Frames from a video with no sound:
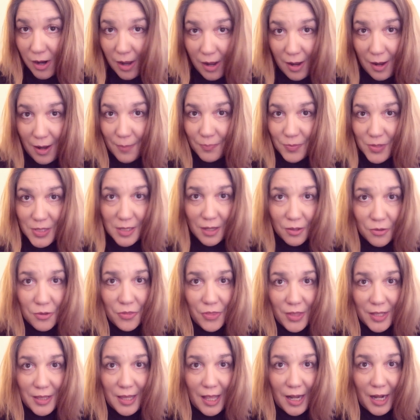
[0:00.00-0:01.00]
this other
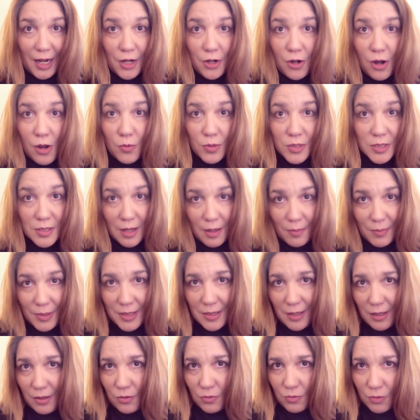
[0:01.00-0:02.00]
thing that I know is coming
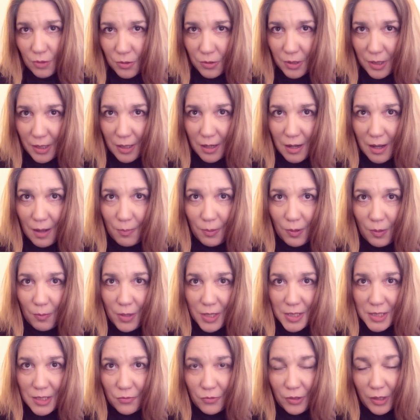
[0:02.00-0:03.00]
down the road in a couple of
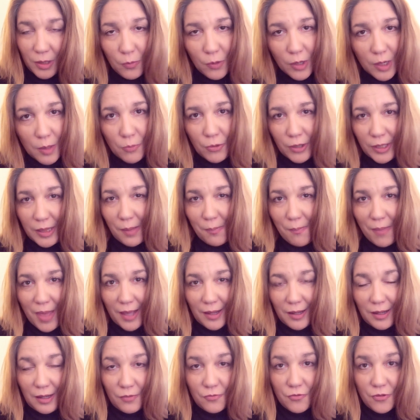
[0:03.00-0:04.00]
months. I really want to bring them back
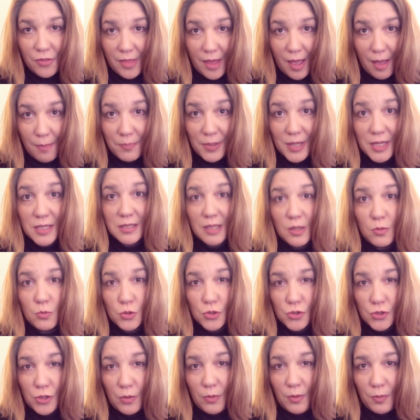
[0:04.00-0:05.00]
in for that because they were
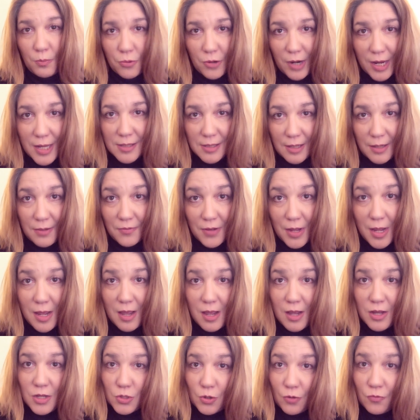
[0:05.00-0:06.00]
so impressive.
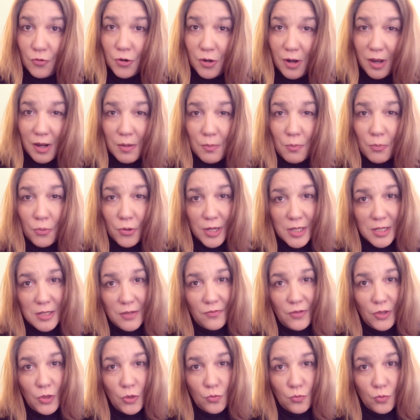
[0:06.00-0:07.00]
So if you're not impressive
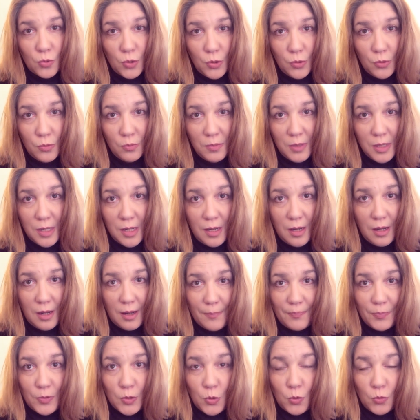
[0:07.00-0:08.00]
in the room,
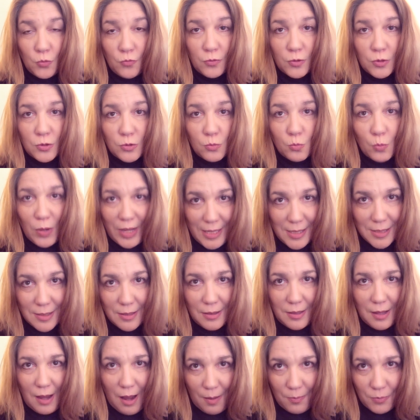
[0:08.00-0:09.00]
you've wasted
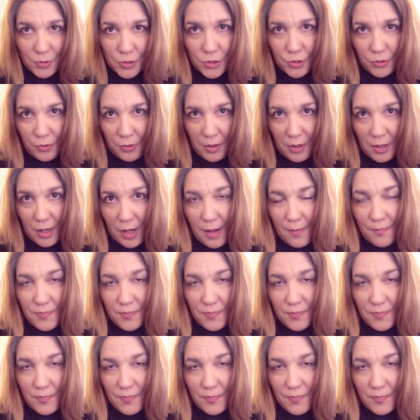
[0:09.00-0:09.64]
the opportunity.